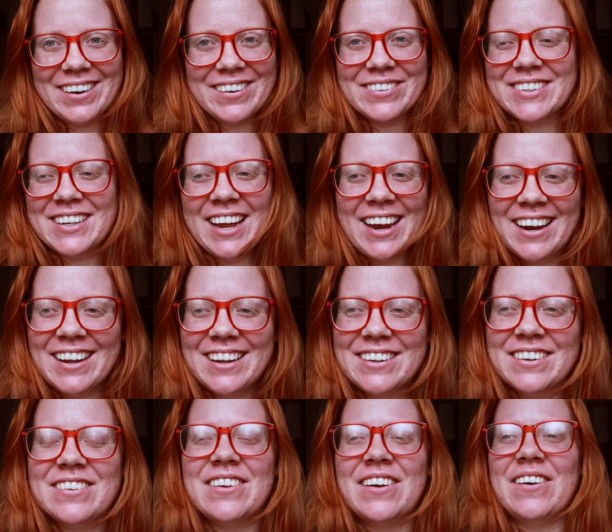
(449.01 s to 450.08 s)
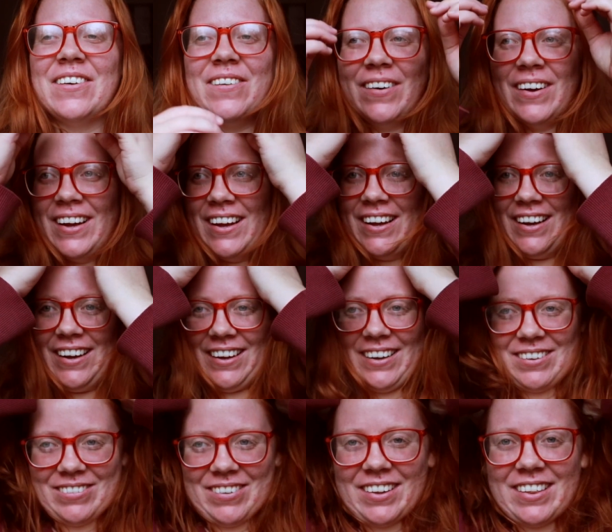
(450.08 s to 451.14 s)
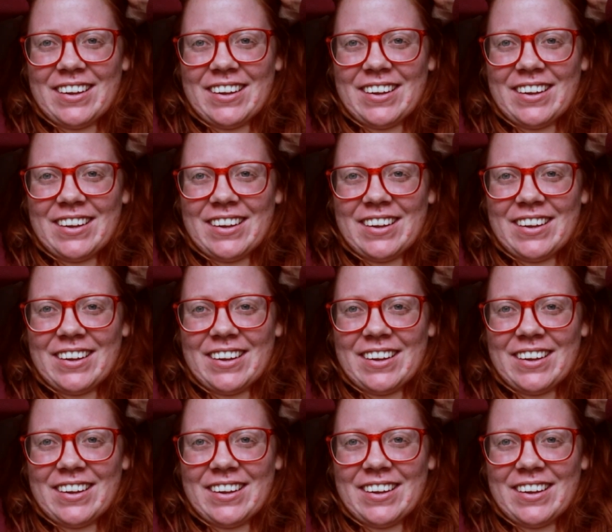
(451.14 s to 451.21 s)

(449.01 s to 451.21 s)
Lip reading: I always hate it. So I